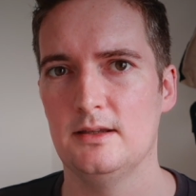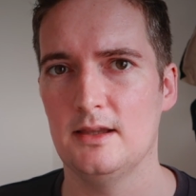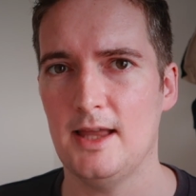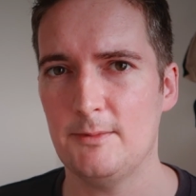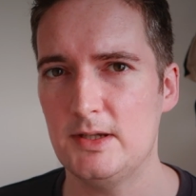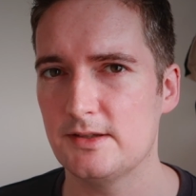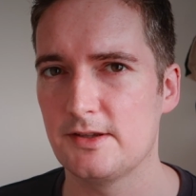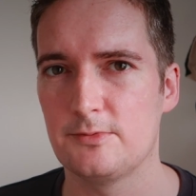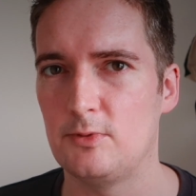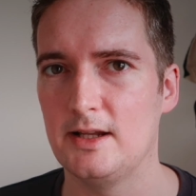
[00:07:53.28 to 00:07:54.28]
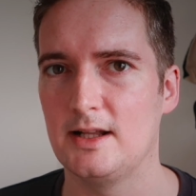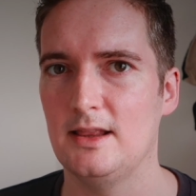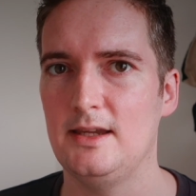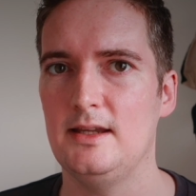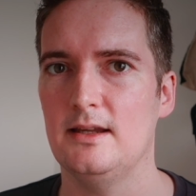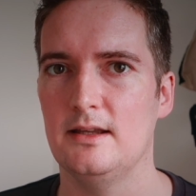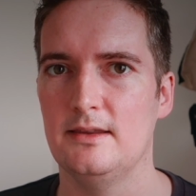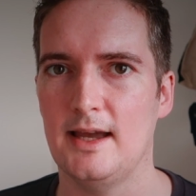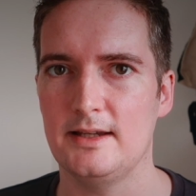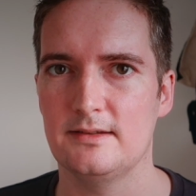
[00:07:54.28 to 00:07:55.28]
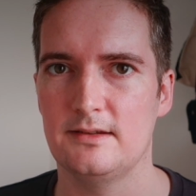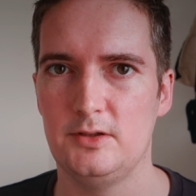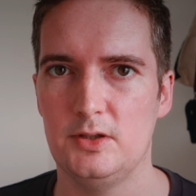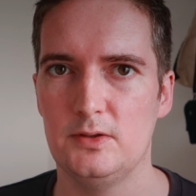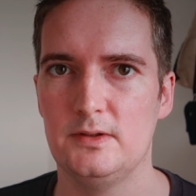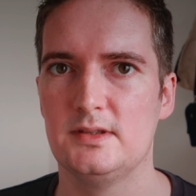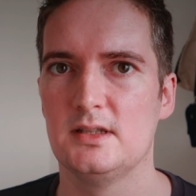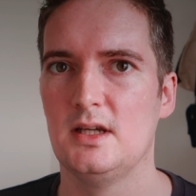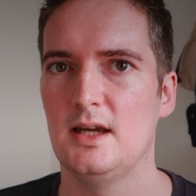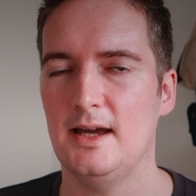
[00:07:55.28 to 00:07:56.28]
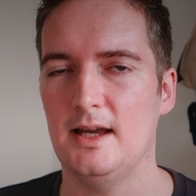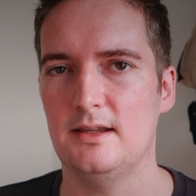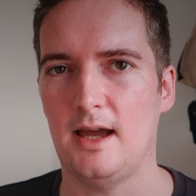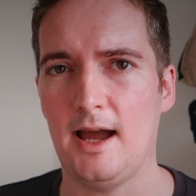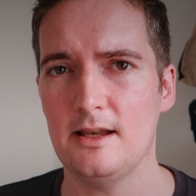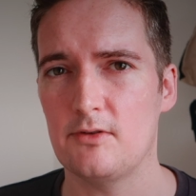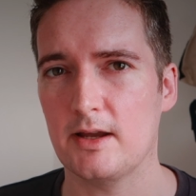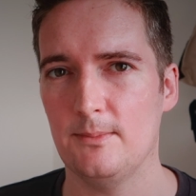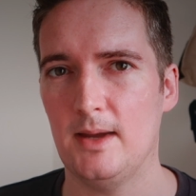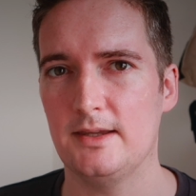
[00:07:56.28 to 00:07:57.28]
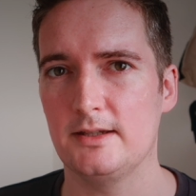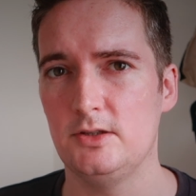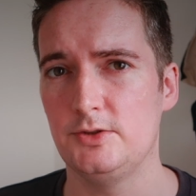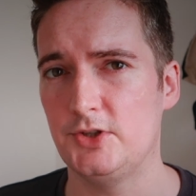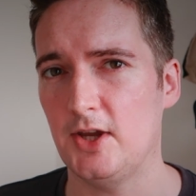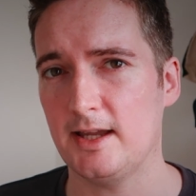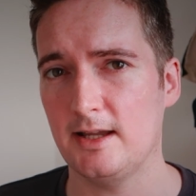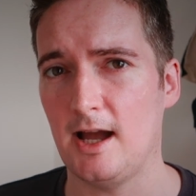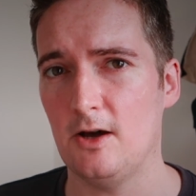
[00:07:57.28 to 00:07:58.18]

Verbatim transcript: The language is just really clean and nice to use, and I highly recommend you checking